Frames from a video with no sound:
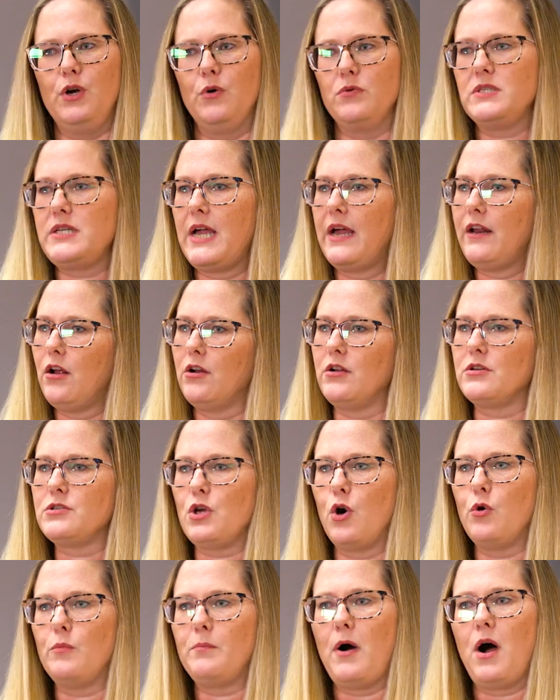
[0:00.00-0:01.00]
stand on a
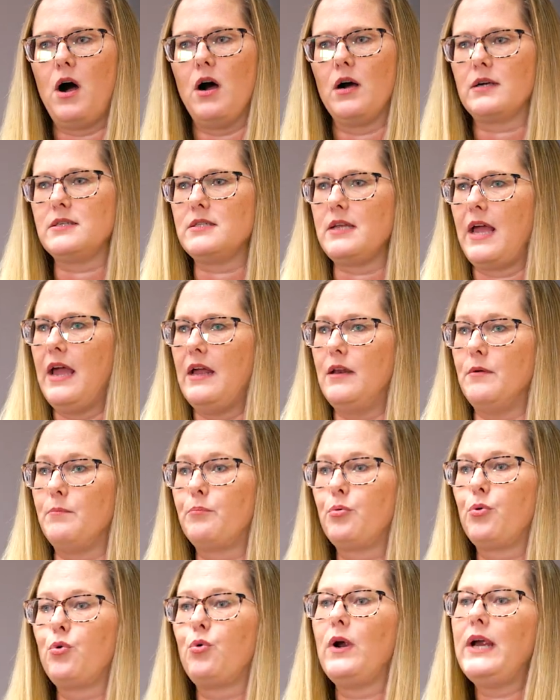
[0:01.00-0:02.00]
soapbox
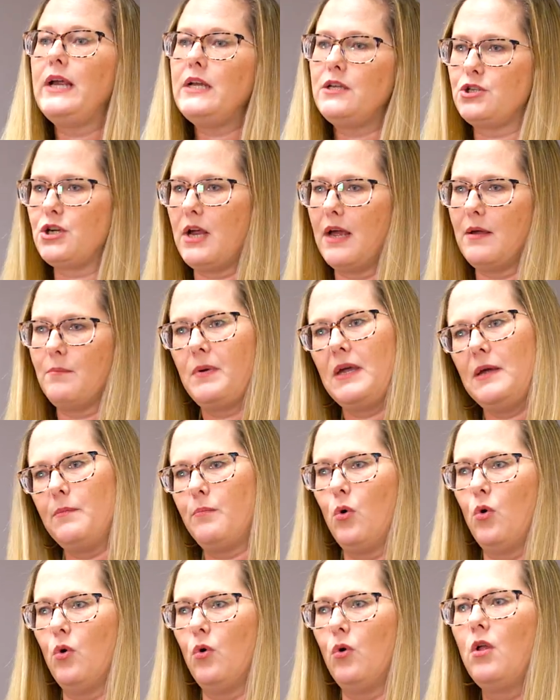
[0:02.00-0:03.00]
and preach at
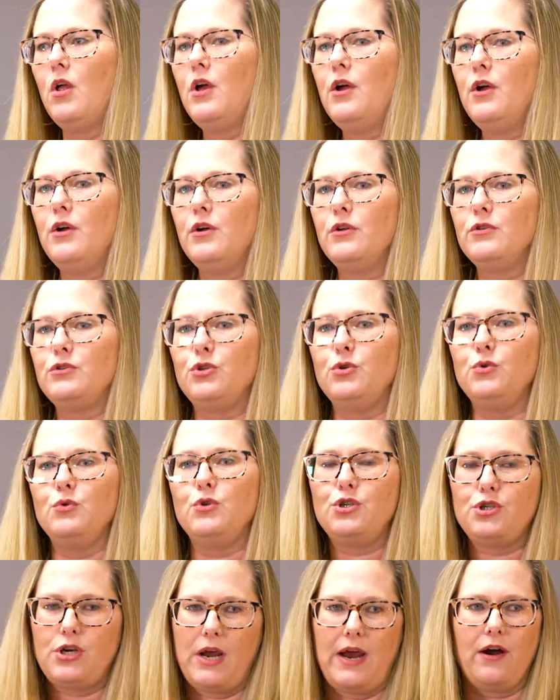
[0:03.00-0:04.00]
people to
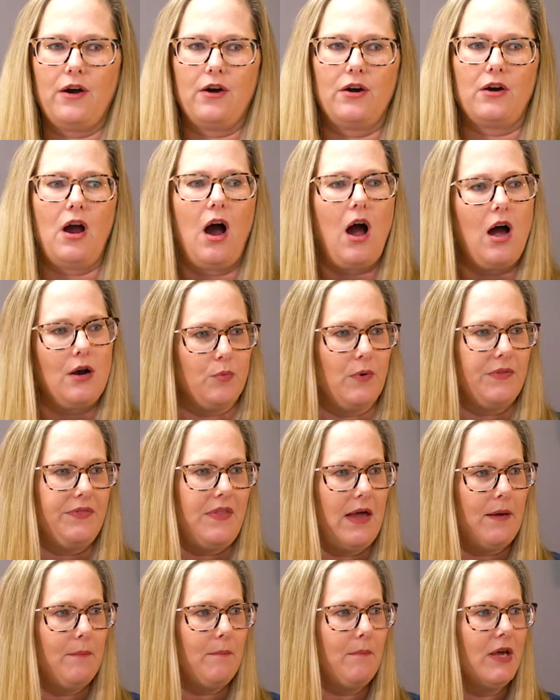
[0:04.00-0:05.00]
share God with
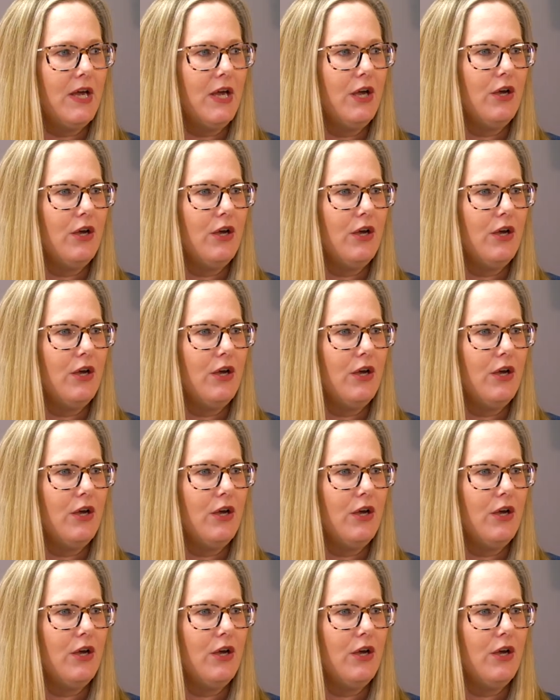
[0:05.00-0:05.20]
them.